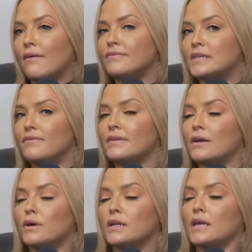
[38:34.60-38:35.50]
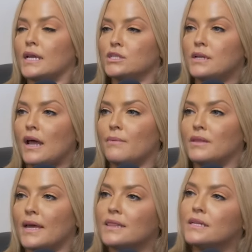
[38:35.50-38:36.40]
I've definitely on one occasion had to
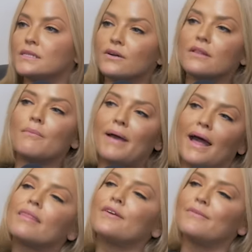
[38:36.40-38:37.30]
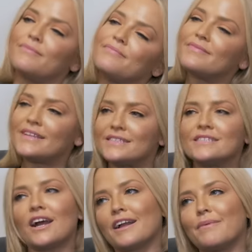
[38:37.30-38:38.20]
be like, let's go to the bathroom.
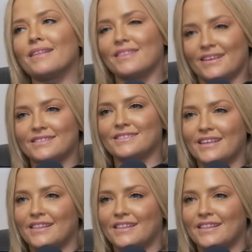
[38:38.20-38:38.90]
Let's talk about this.